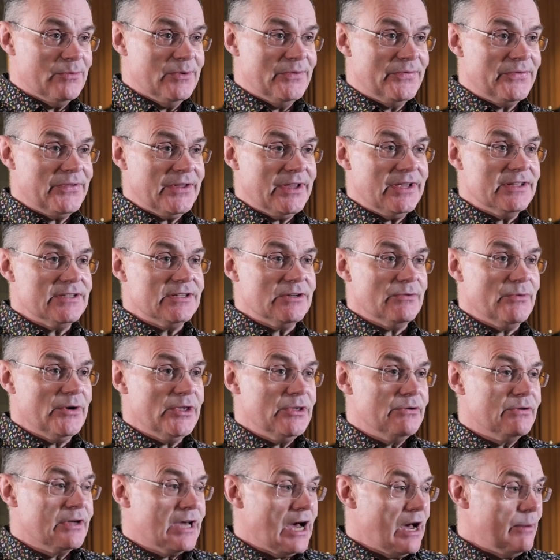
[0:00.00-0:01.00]
of theatre where
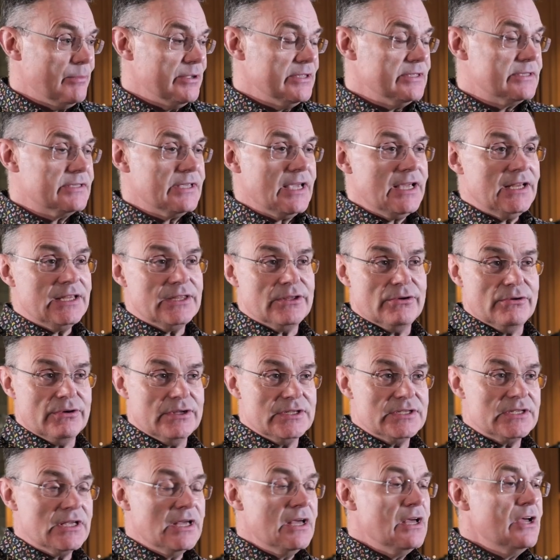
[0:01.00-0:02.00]
you come and say to the
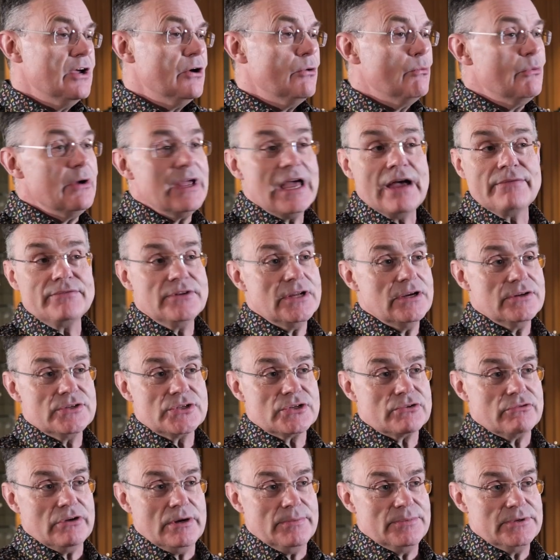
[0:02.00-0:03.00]
audience, we have no
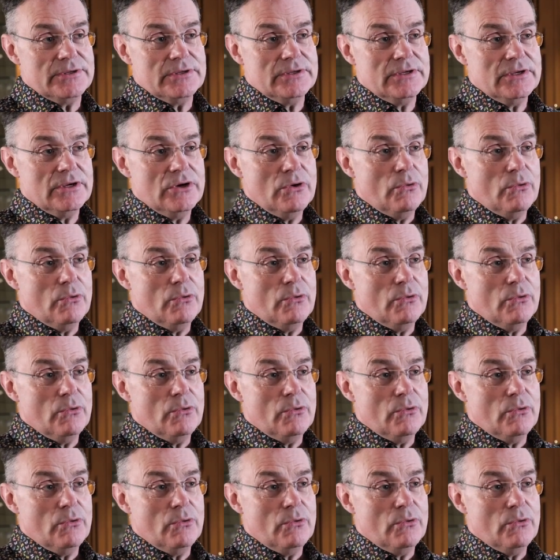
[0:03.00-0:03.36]
script.